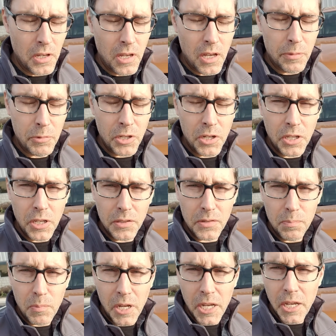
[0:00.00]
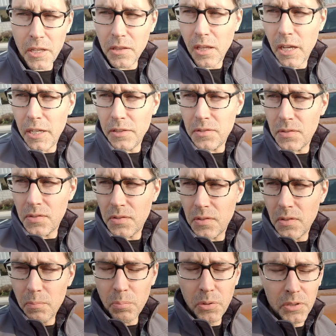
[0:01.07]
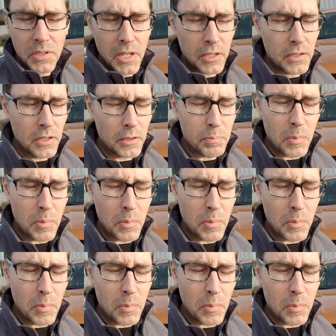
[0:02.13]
I'm going to get my headlights protected